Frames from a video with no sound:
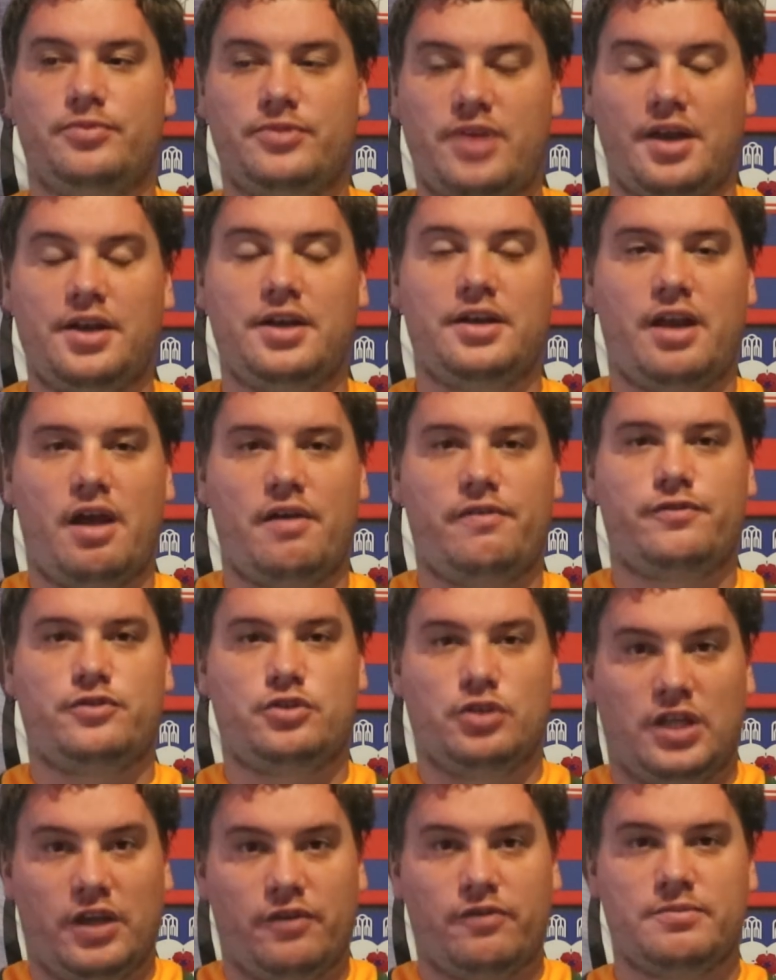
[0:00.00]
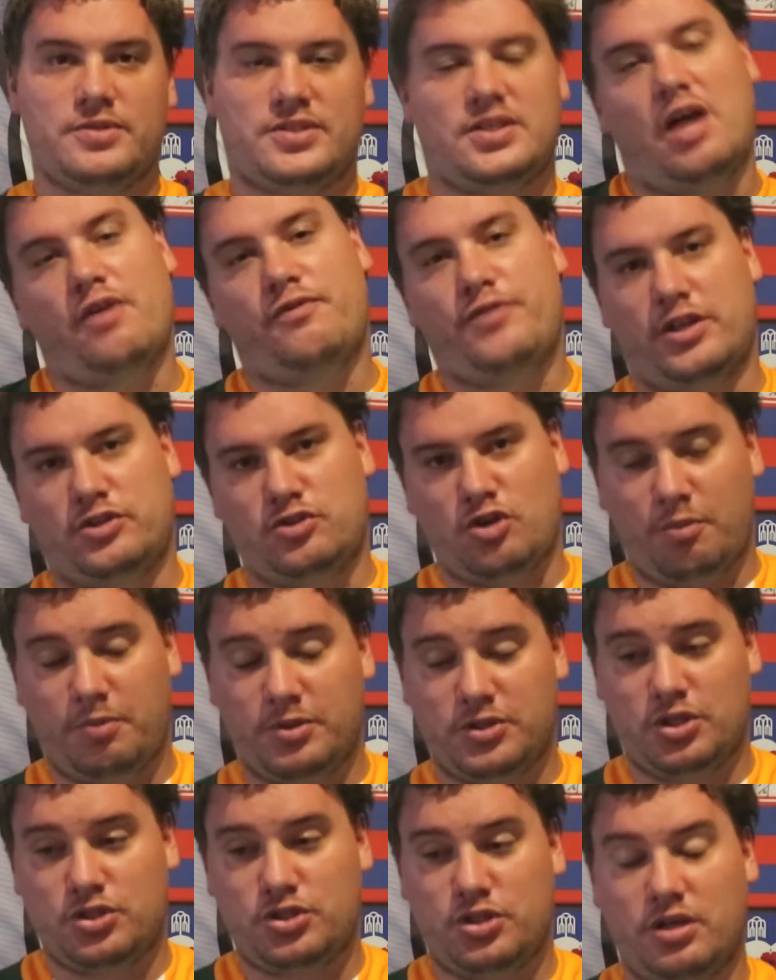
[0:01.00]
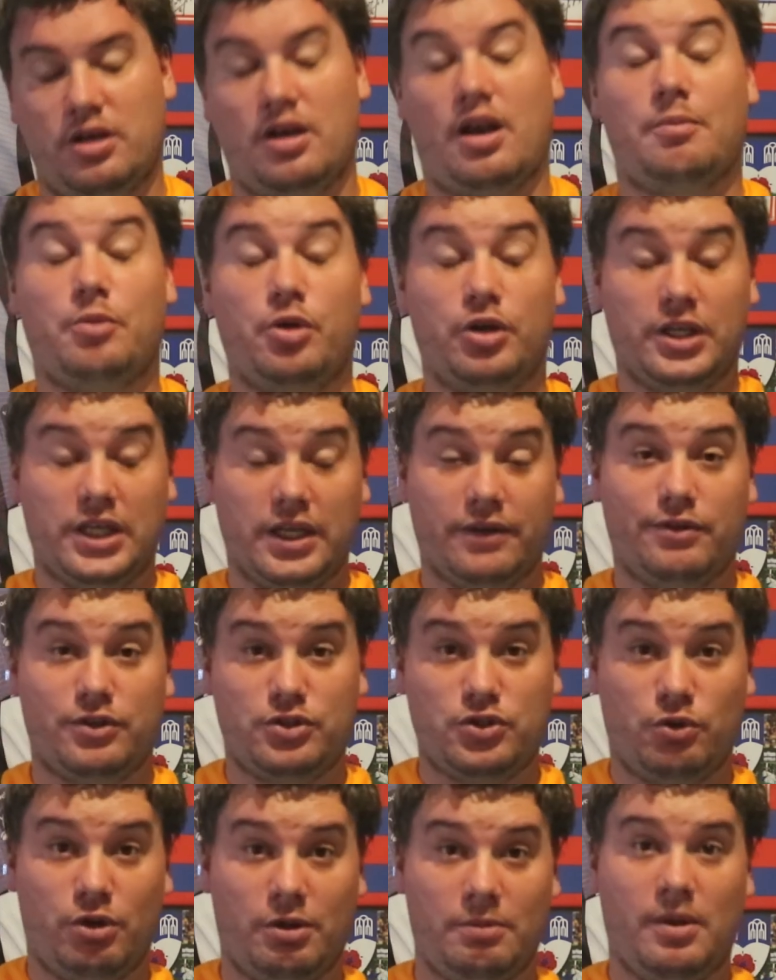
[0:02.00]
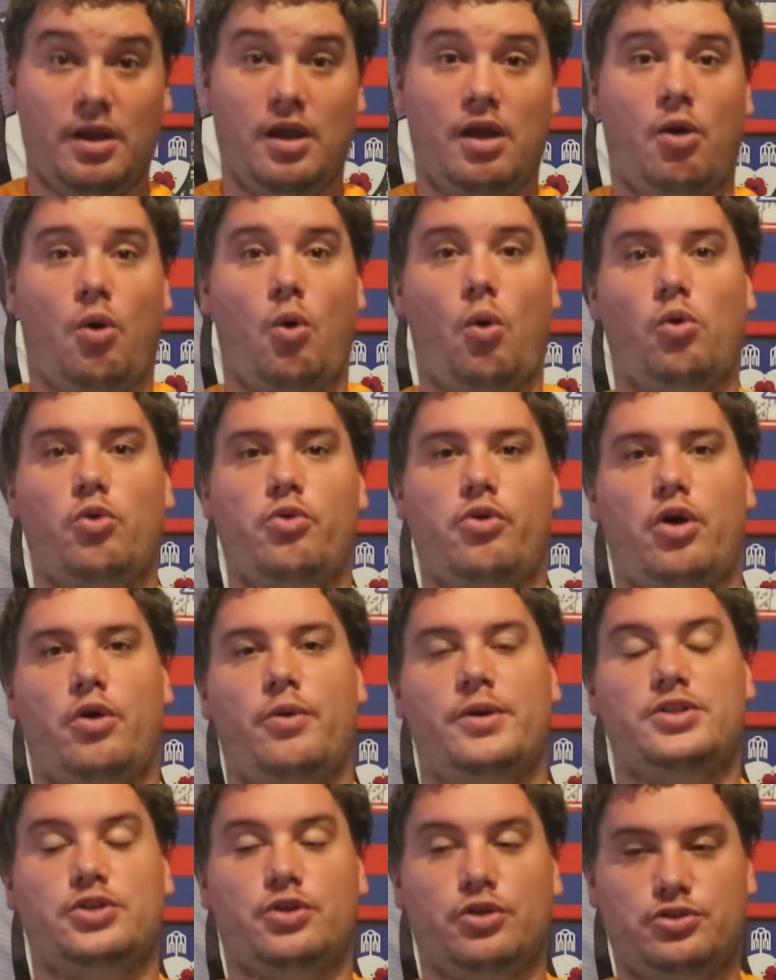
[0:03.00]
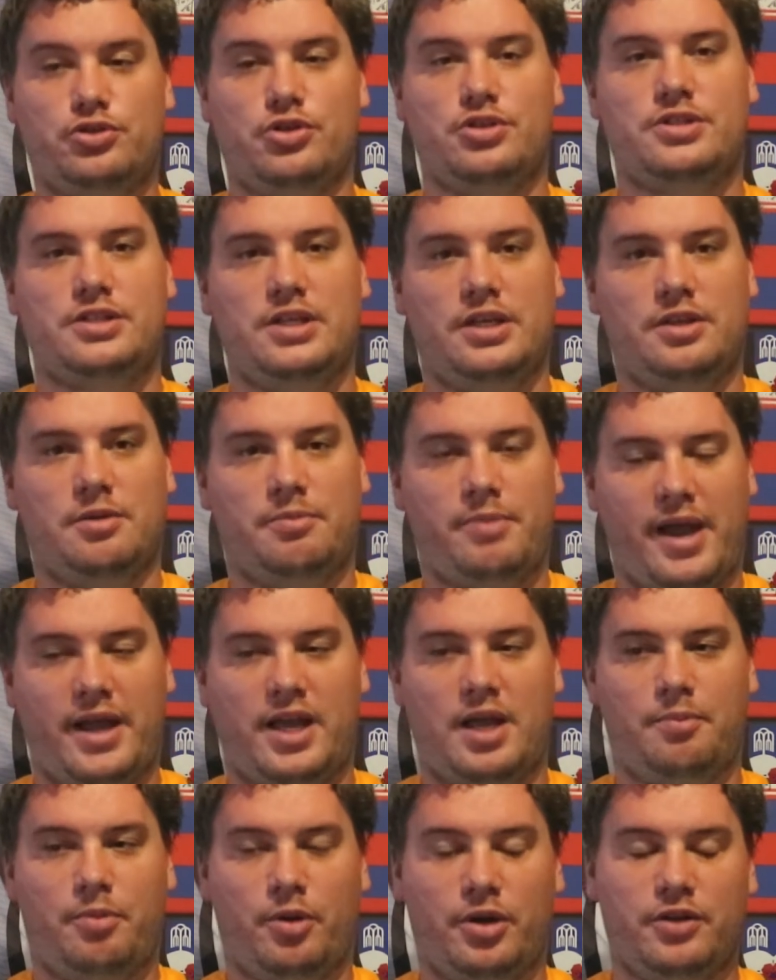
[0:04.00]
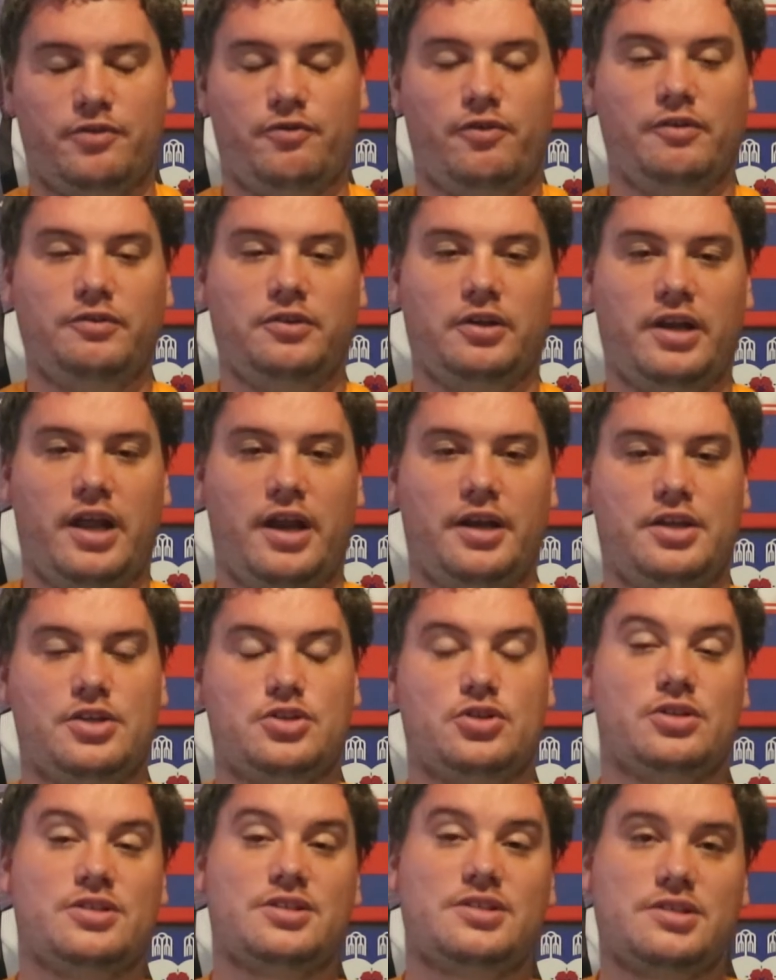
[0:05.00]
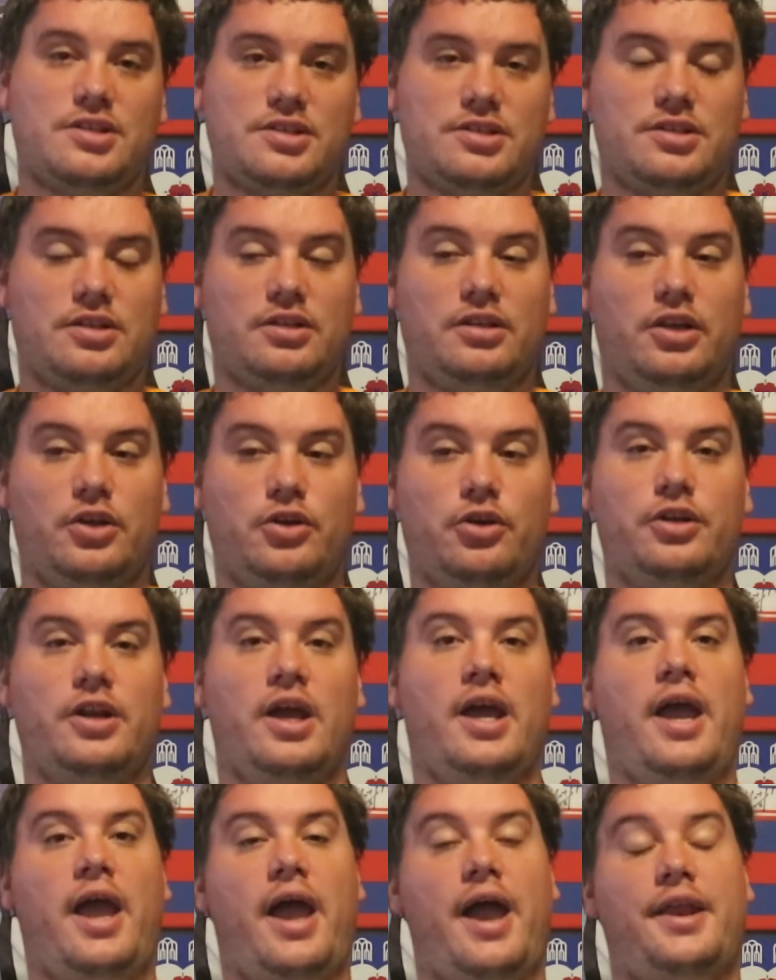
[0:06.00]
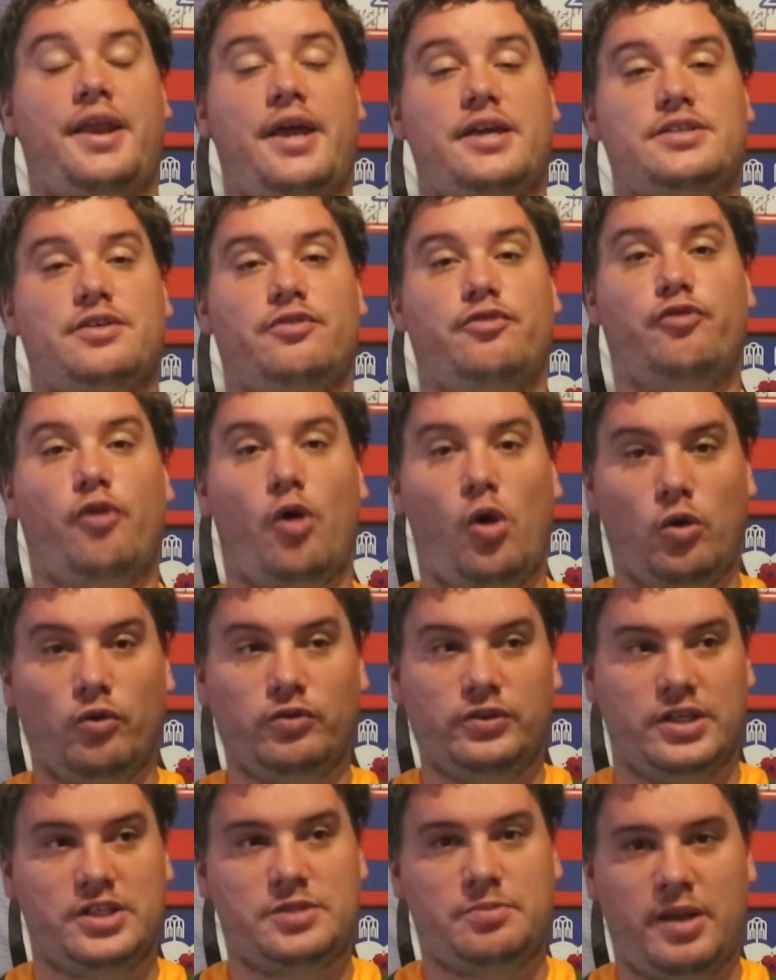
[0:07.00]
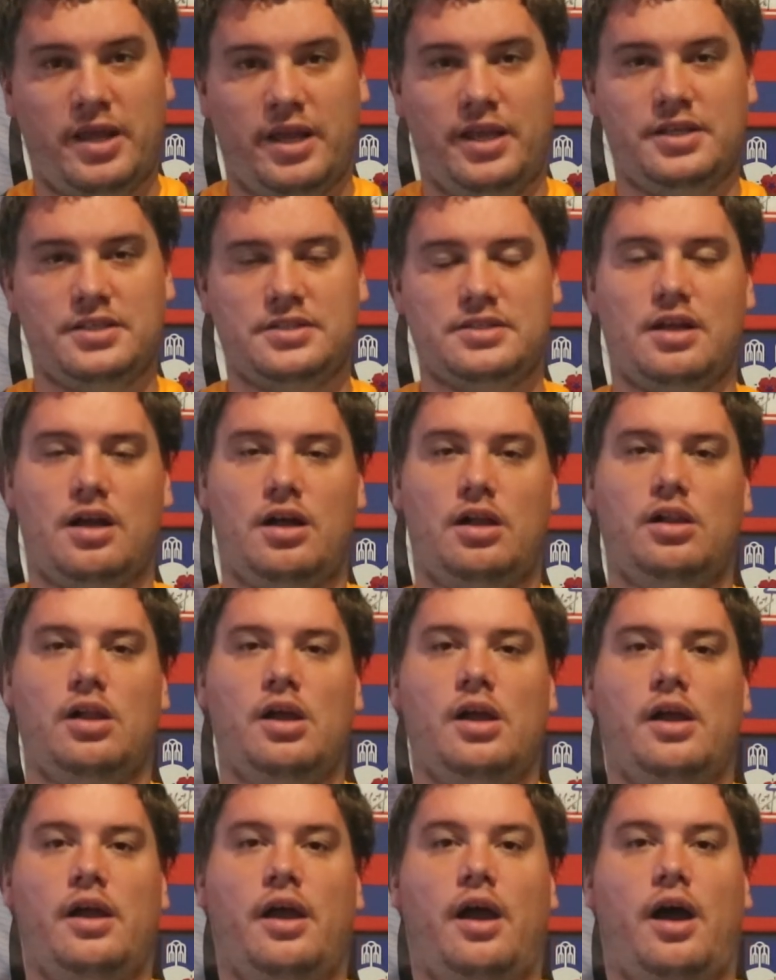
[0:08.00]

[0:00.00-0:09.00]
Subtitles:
done enough to give himself that top position, and I'm going to give it to him, although it's good to see the backup on it. Vafterkerk is consistently good and has evolved his playing style,